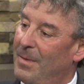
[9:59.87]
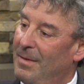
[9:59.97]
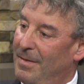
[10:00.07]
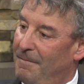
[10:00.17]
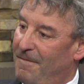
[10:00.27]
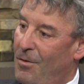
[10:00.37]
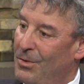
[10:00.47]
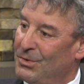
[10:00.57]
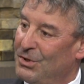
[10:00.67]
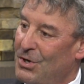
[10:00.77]
the
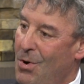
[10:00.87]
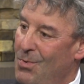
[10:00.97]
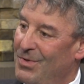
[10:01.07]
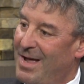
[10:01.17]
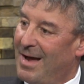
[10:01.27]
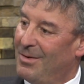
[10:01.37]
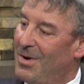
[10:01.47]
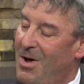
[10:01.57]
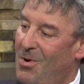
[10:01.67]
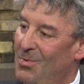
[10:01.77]
photos showed that,
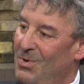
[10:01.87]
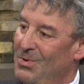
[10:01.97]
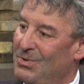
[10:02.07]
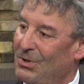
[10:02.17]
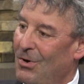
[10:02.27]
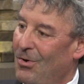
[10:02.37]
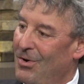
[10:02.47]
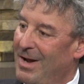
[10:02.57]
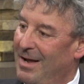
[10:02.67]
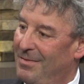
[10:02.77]
no, you
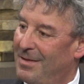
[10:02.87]
turn, and the